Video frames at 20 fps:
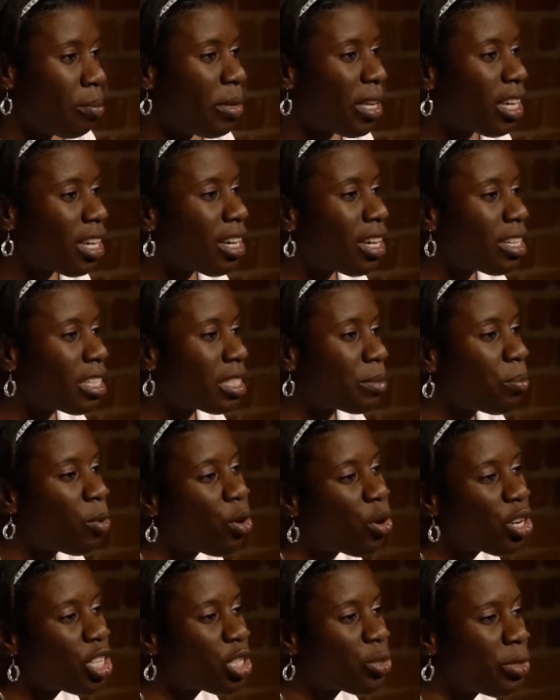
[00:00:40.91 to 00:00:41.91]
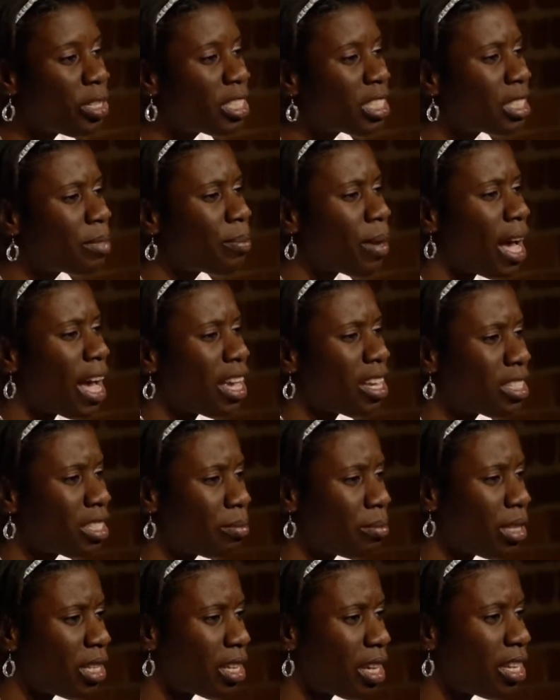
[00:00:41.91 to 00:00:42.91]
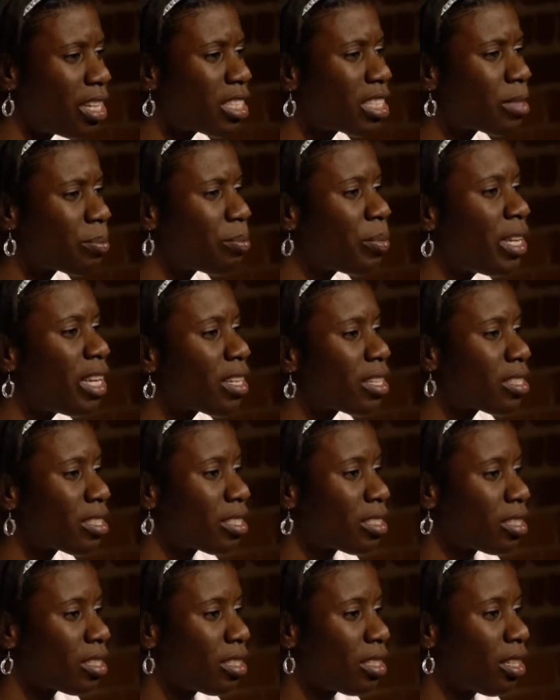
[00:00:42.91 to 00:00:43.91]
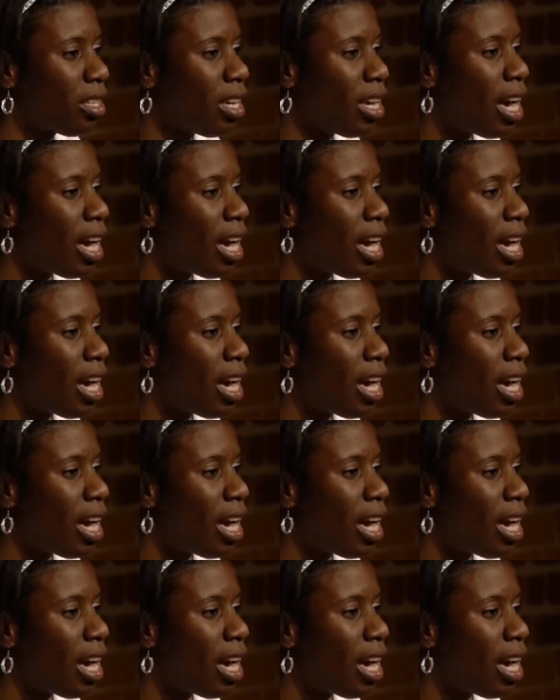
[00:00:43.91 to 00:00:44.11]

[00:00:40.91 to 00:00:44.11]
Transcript: because poetry inspires me and it speaks.